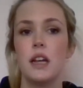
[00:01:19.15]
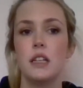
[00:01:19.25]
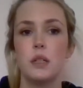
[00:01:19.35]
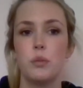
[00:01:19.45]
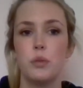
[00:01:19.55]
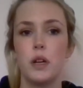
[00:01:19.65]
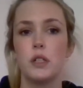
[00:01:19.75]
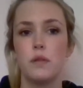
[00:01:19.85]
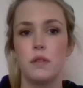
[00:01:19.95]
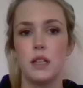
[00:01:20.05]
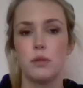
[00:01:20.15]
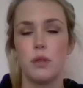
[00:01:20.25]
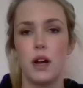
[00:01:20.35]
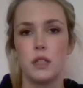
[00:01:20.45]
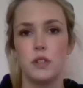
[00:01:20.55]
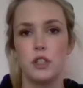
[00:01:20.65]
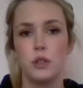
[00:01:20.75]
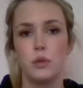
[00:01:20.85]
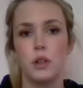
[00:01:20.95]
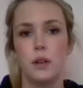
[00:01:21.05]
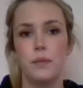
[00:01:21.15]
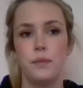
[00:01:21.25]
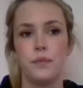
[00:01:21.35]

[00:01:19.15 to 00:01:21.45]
is a breach of these rights for children.